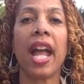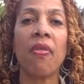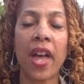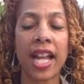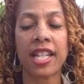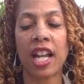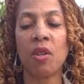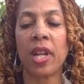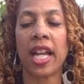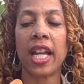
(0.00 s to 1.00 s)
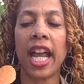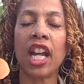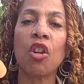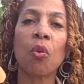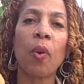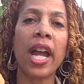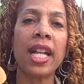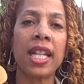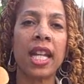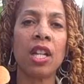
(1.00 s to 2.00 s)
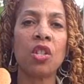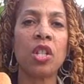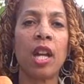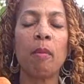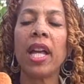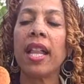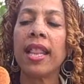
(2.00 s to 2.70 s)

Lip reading: And that's how you get it a great thin chip.